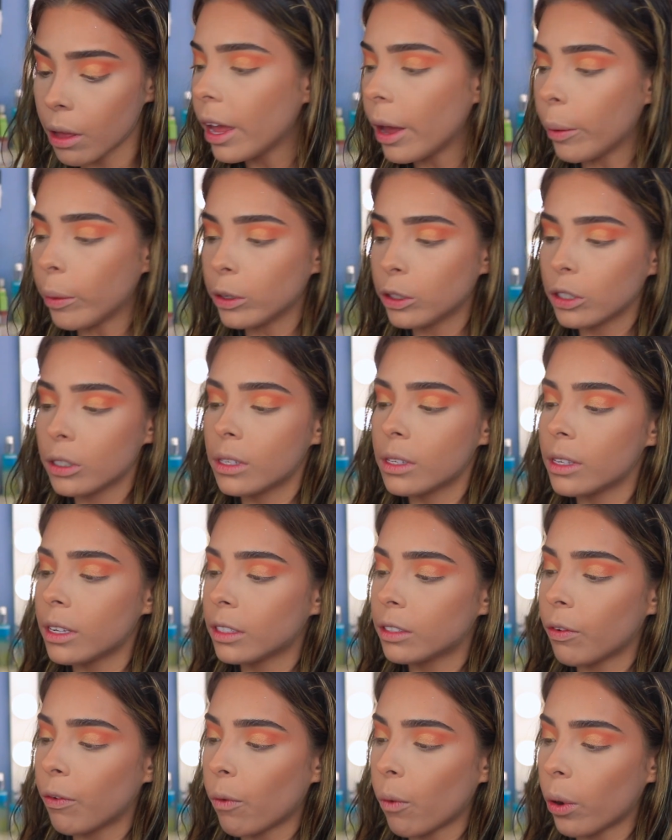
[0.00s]
it was just
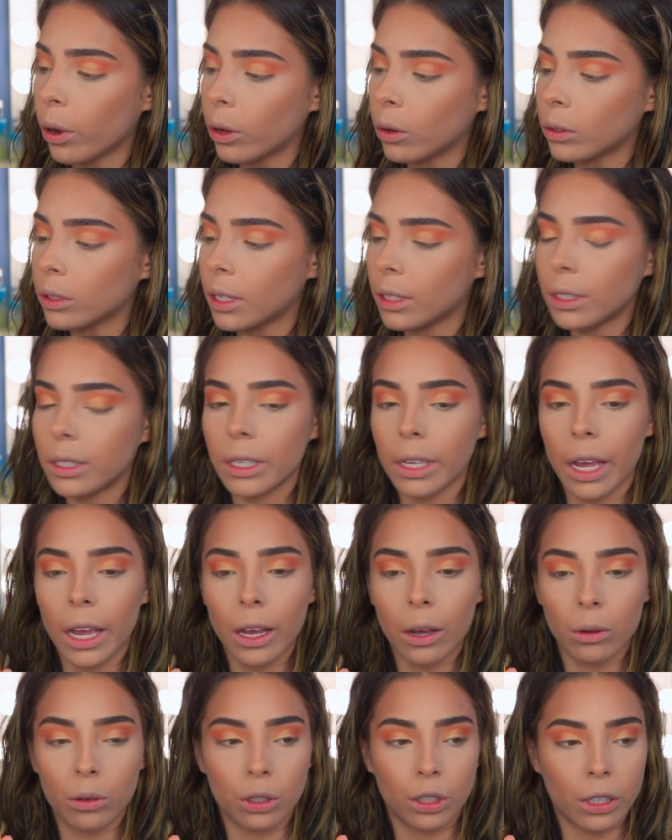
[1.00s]
this foiled
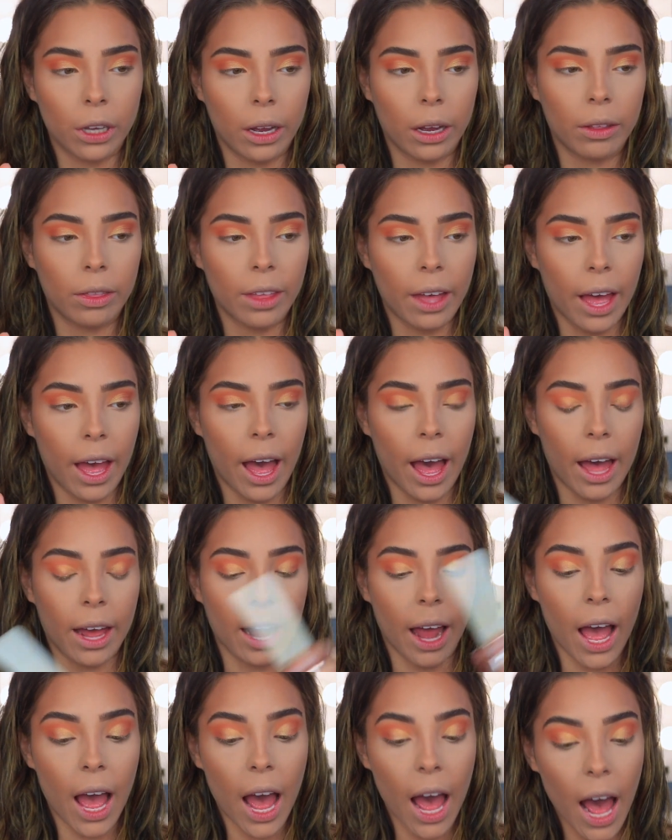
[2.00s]
Diego shade that had
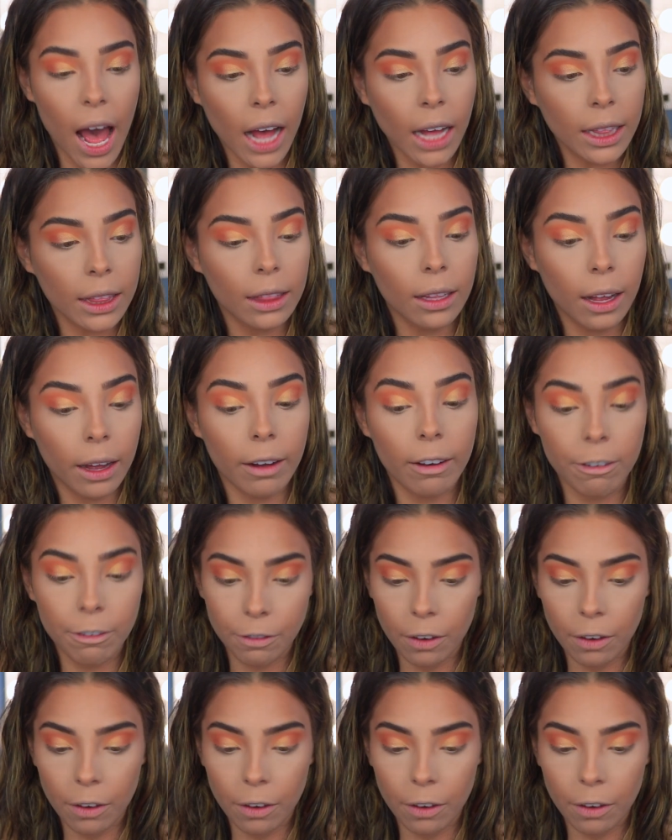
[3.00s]
hella